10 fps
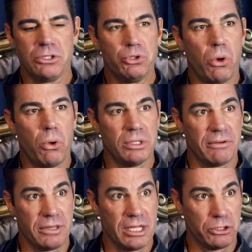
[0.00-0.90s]
you hold
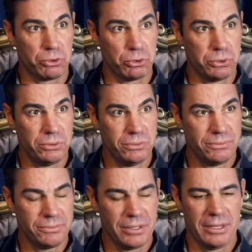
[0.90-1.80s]
everything true,
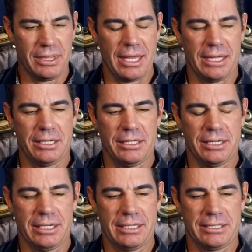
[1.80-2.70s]
then
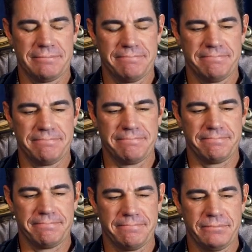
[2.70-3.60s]

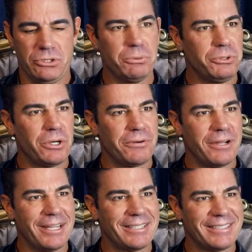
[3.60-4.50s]
you'll be all
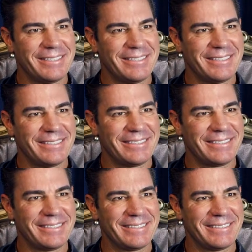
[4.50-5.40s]
right.
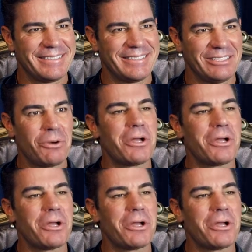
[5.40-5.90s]
Don't